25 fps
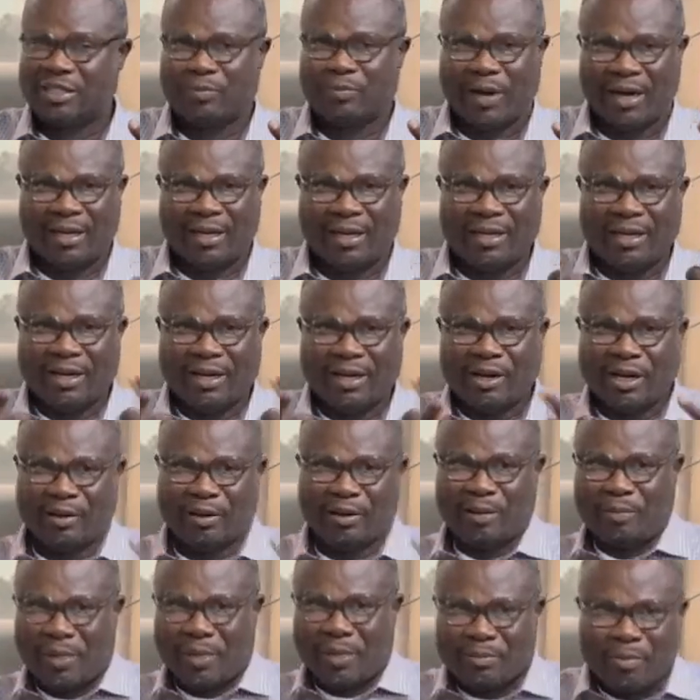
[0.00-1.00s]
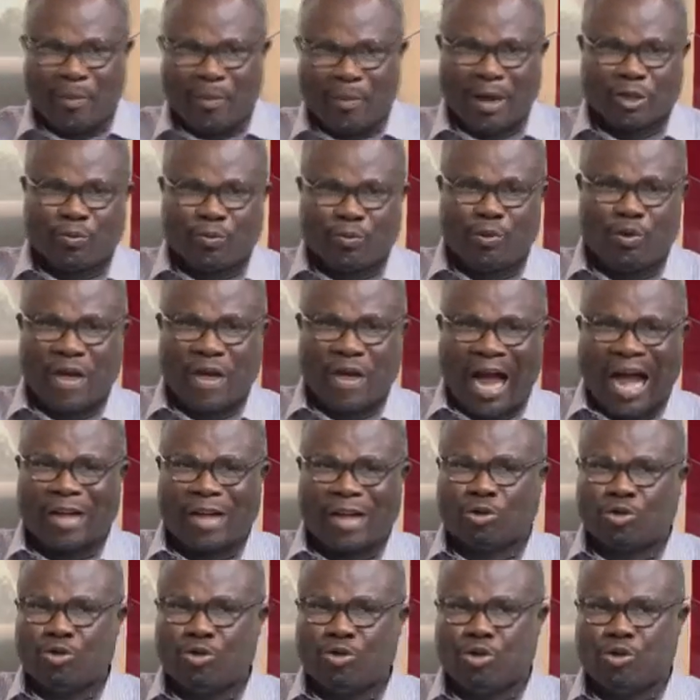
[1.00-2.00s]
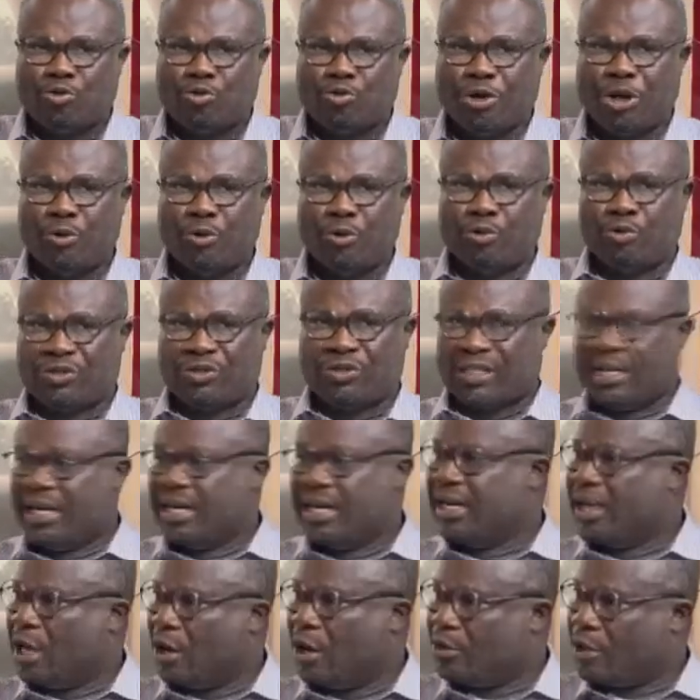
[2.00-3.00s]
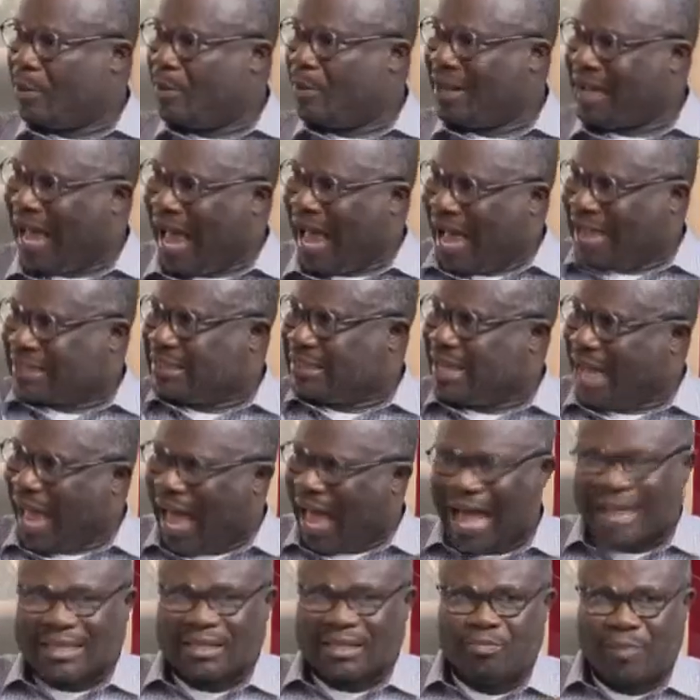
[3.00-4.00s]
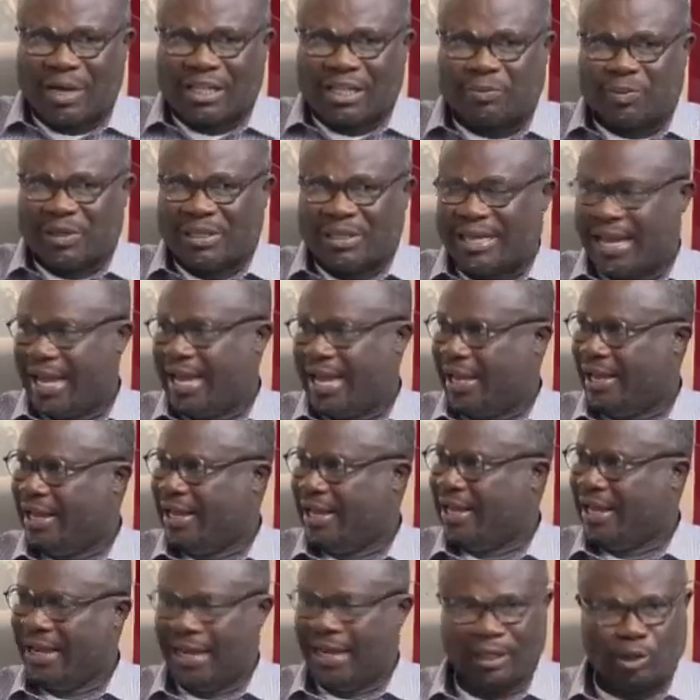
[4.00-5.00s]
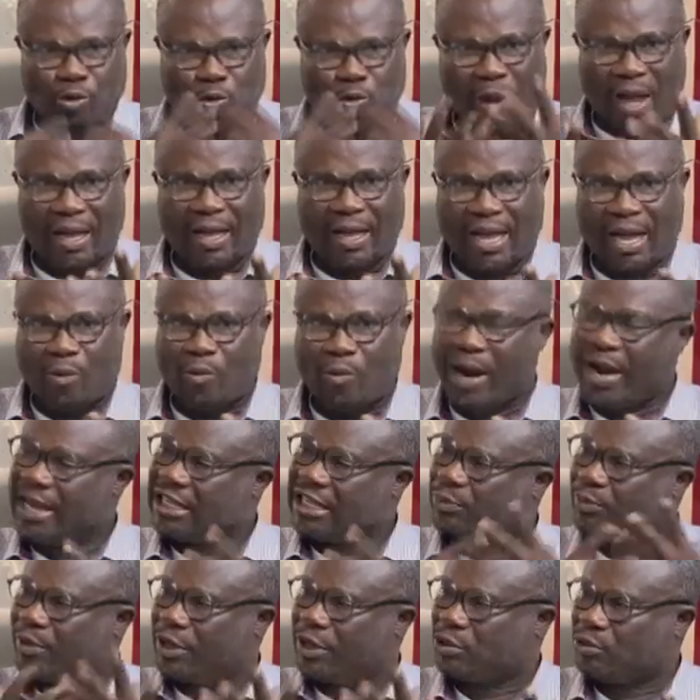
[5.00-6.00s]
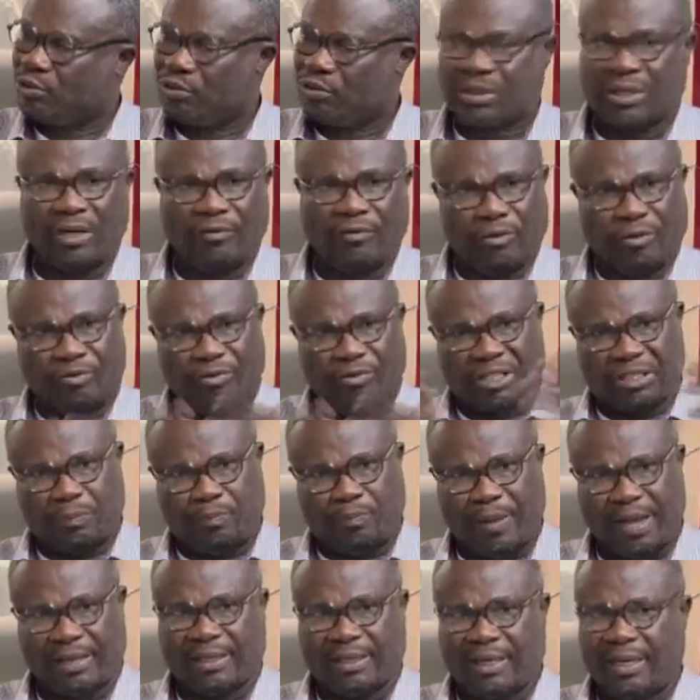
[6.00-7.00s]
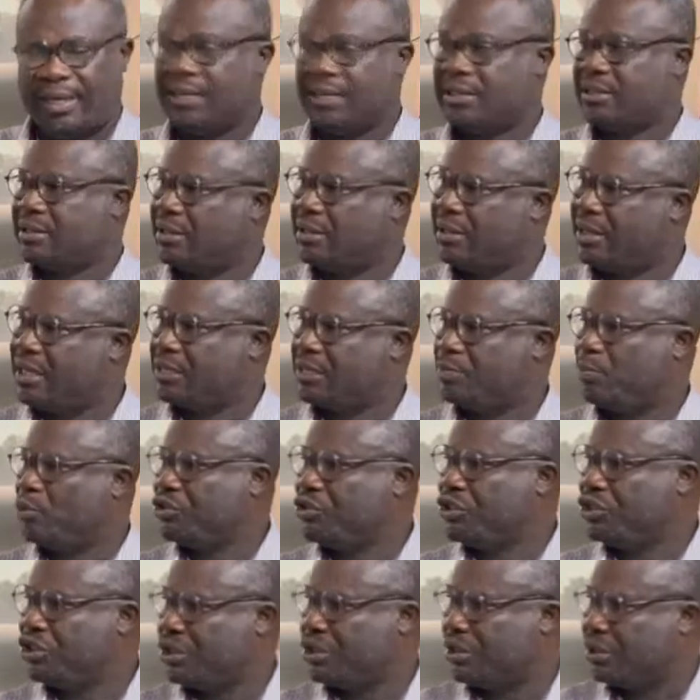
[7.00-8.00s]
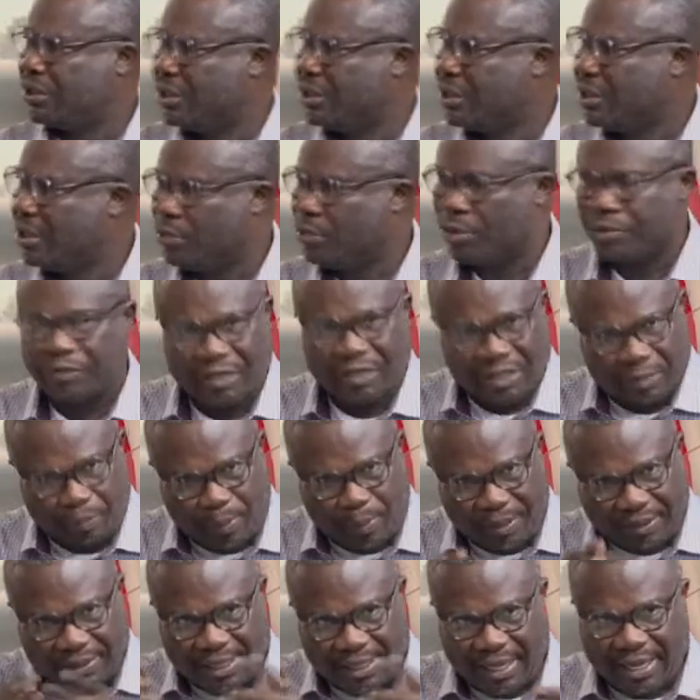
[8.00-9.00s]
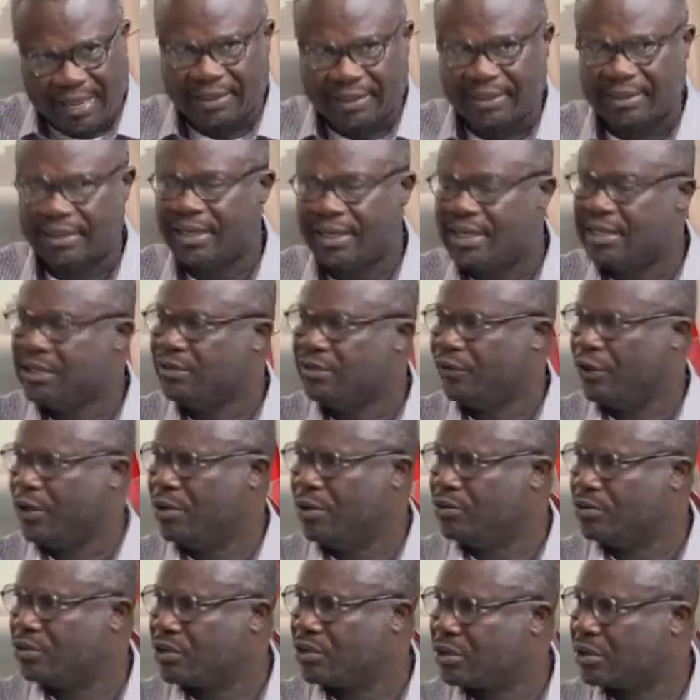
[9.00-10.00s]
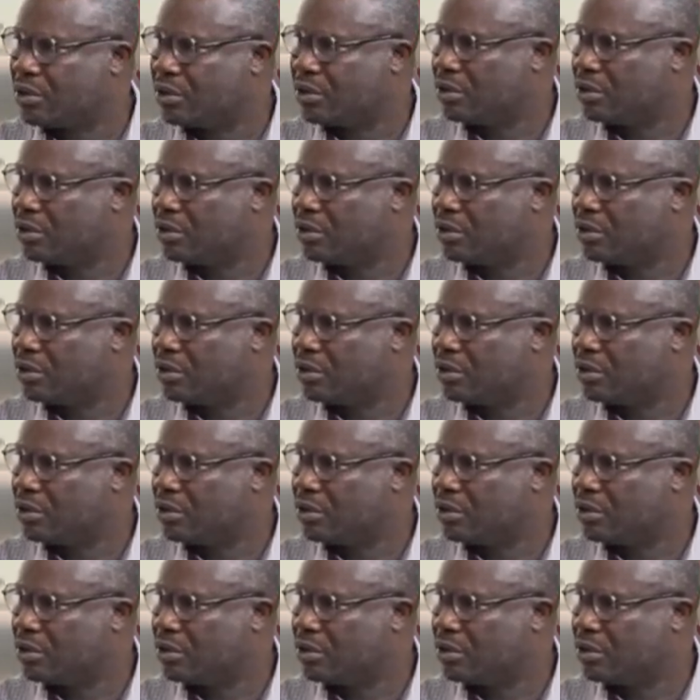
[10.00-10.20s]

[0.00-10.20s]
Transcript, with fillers: But they must do the actus reus. The act must be there. Into what can why express himself? We respect his position. We respect his views.